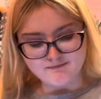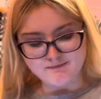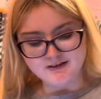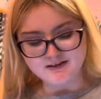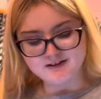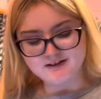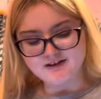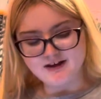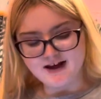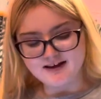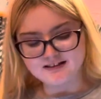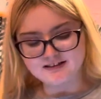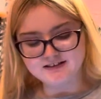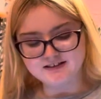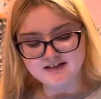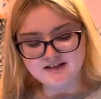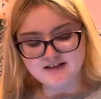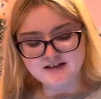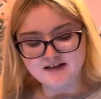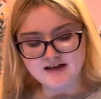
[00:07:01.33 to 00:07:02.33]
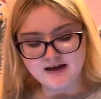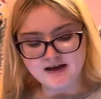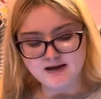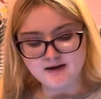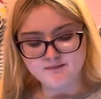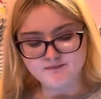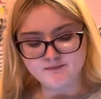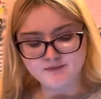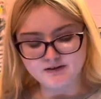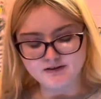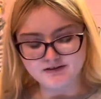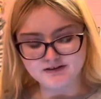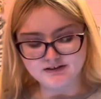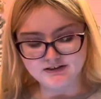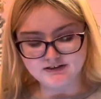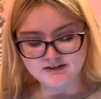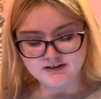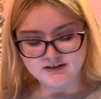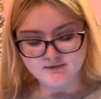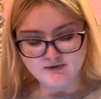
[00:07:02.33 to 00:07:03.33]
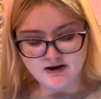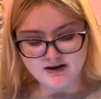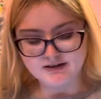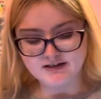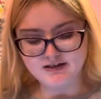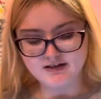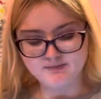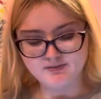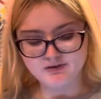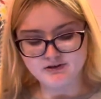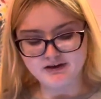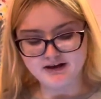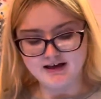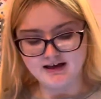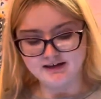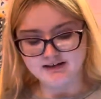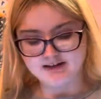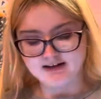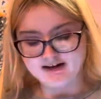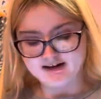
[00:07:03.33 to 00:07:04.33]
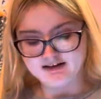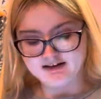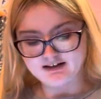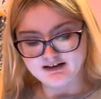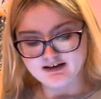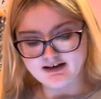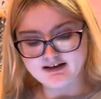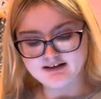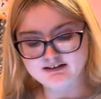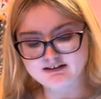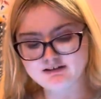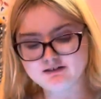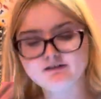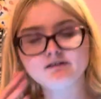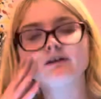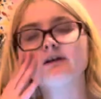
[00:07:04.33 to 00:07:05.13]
Mr. XD Game ZZYT put Kelly take a test.